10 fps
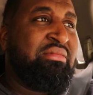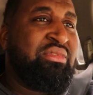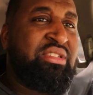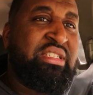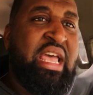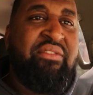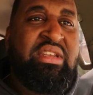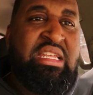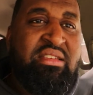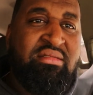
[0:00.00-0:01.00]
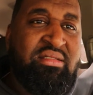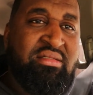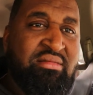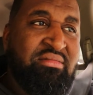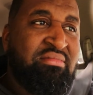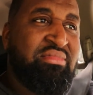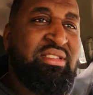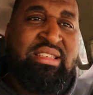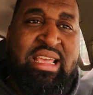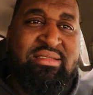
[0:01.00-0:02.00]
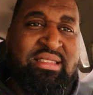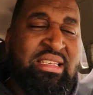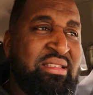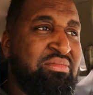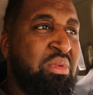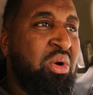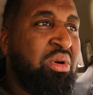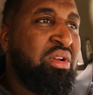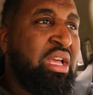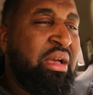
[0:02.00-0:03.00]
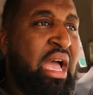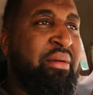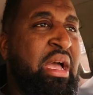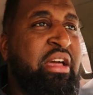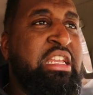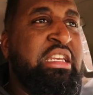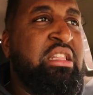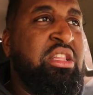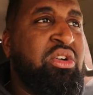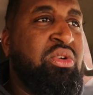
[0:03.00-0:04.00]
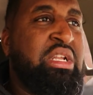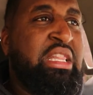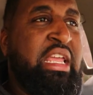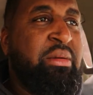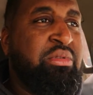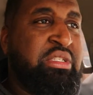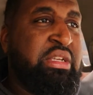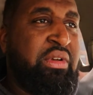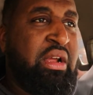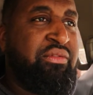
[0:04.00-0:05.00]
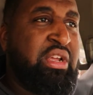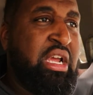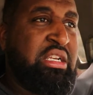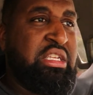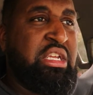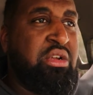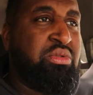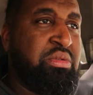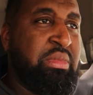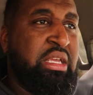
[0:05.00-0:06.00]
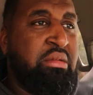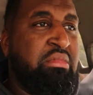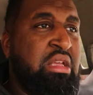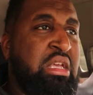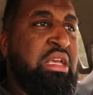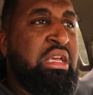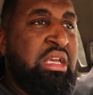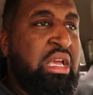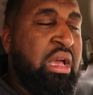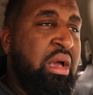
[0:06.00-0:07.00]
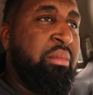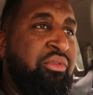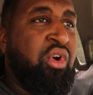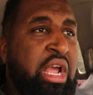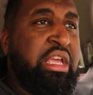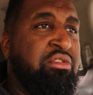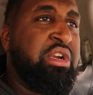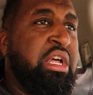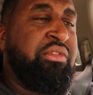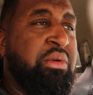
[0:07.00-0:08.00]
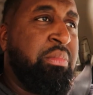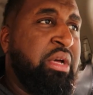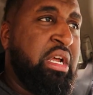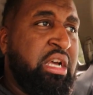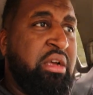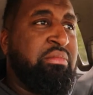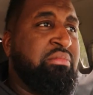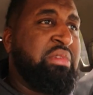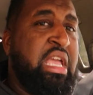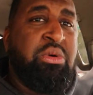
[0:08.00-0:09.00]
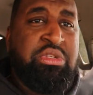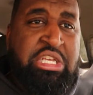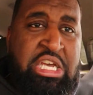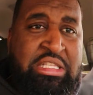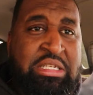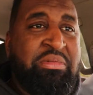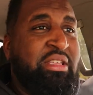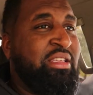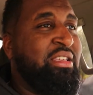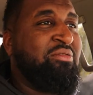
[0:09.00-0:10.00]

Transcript: 70s. 60s mower. I need to look on the label, see if I can figure out the year it was made before I get rid of it. But it was good to me.